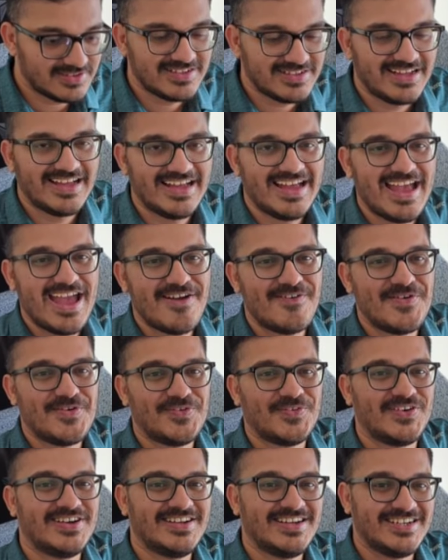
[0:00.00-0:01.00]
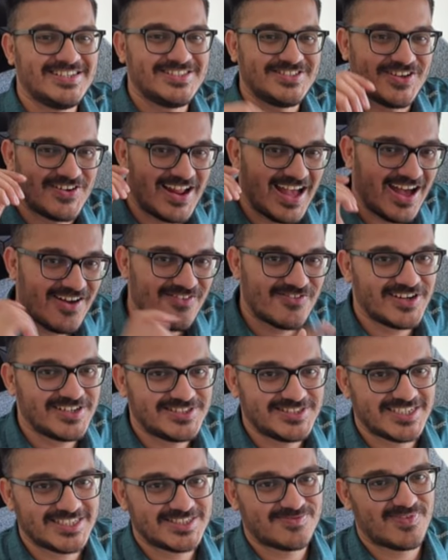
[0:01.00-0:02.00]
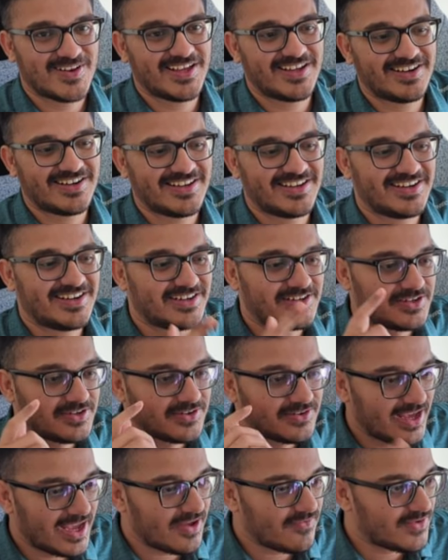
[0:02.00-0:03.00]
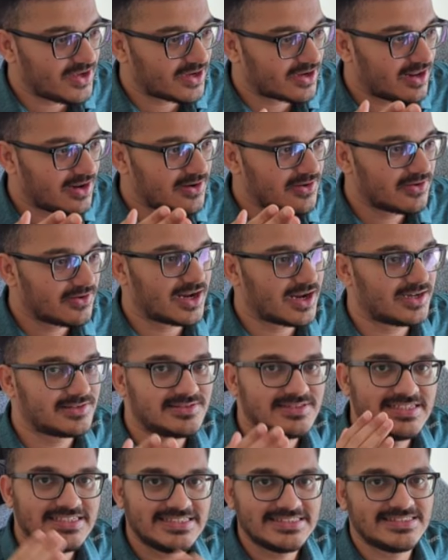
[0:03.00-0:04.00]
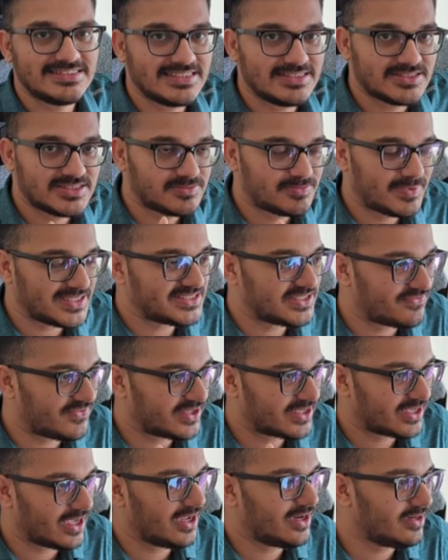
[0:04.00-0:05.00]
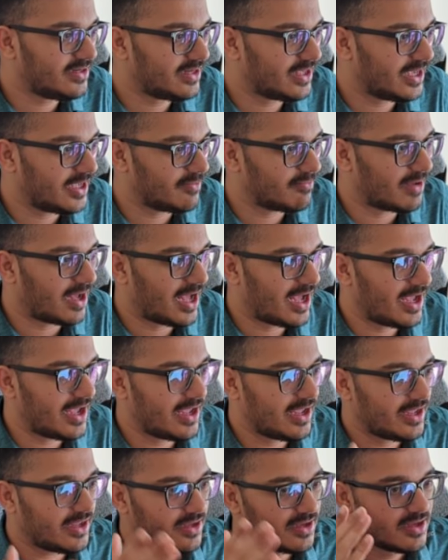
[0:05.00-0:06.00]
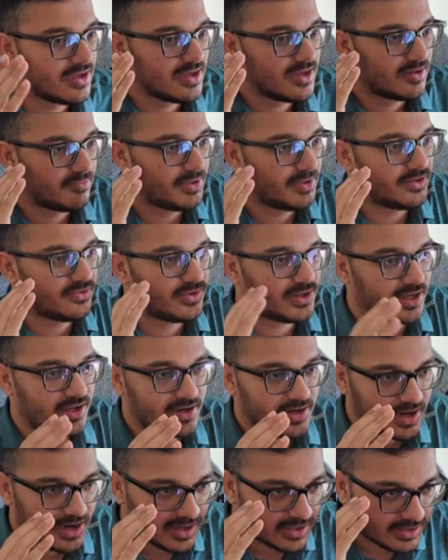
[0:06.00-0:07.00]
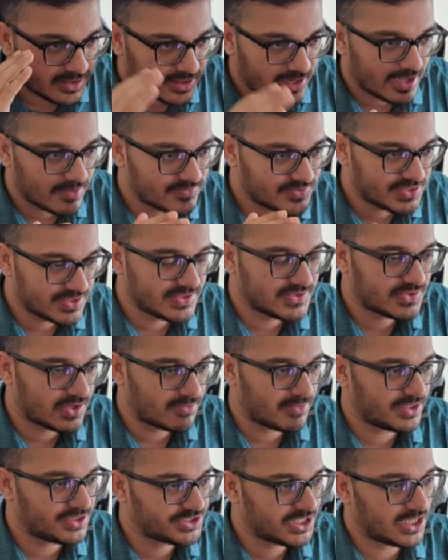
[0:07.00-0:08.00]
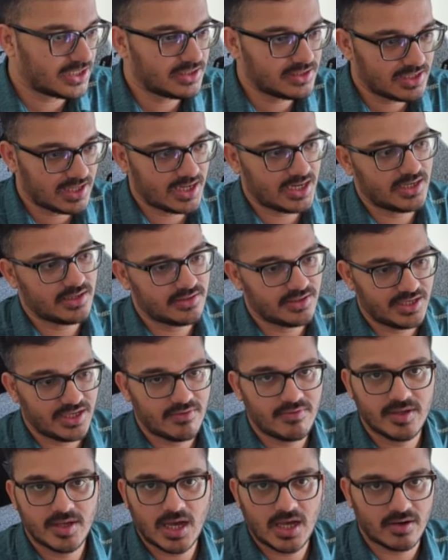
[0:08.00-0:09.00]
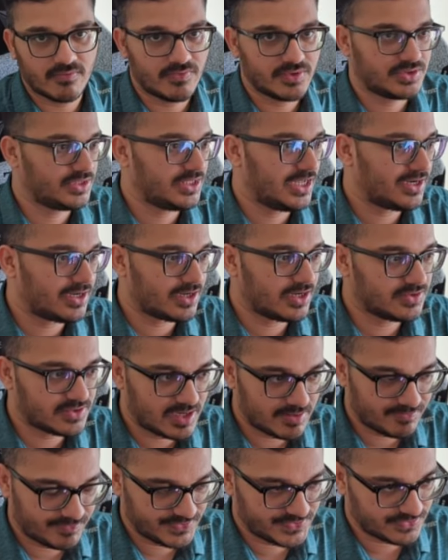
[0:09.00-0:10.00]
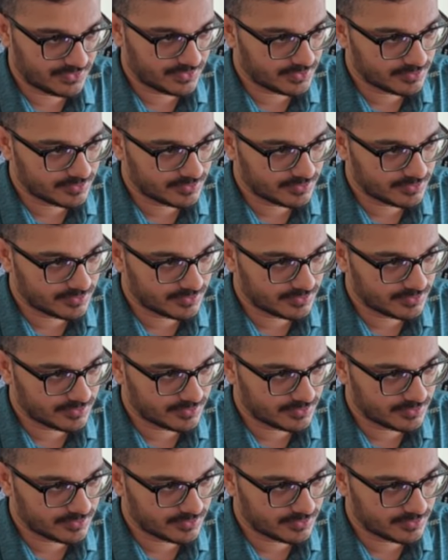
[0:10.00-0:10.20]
Hey everyone, it's your average chess player here. Today we're gonna look at this specific endgame. I've been doing an endgame series on my channel, and here we are with yet another episode.